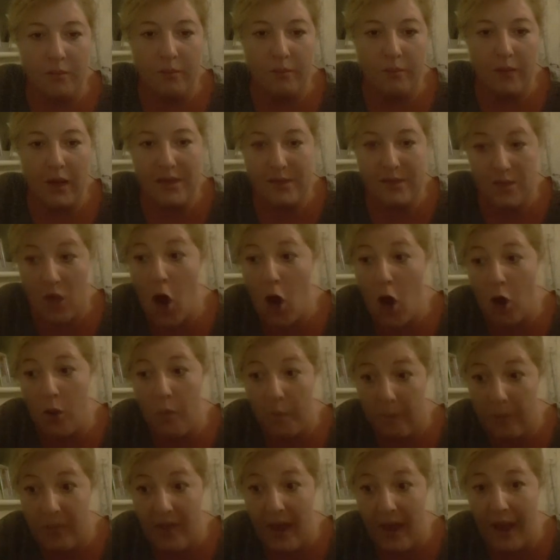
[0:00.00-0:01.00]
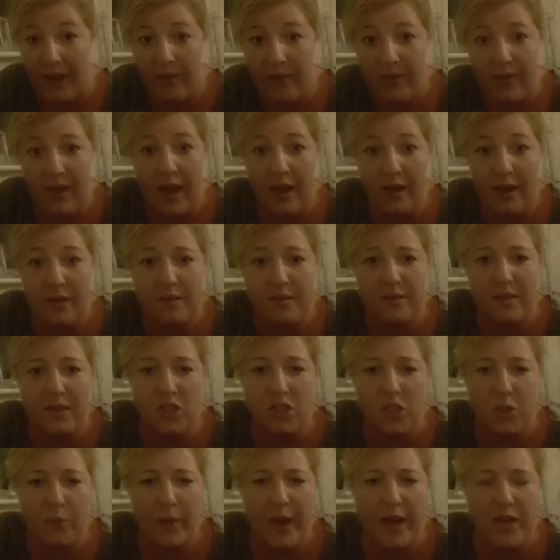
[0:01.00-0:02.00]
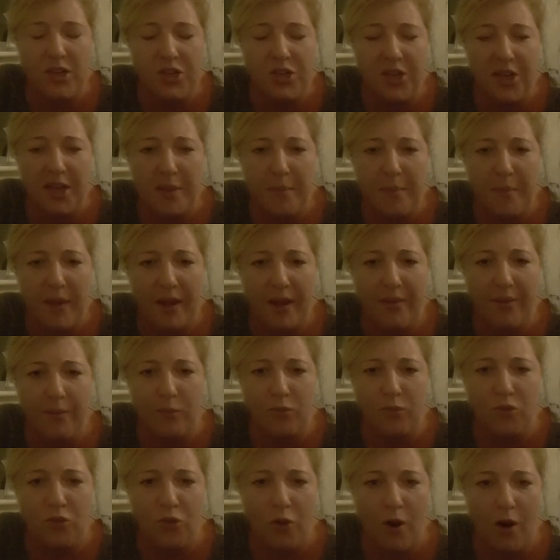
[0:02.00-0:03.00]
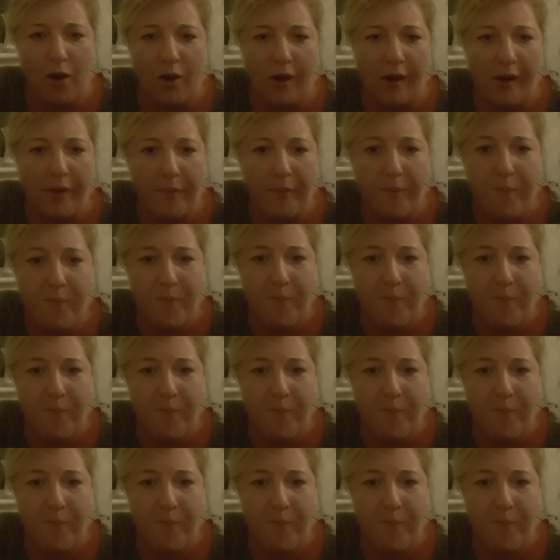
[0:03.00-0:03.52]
Let's hope that situation can make them stronger.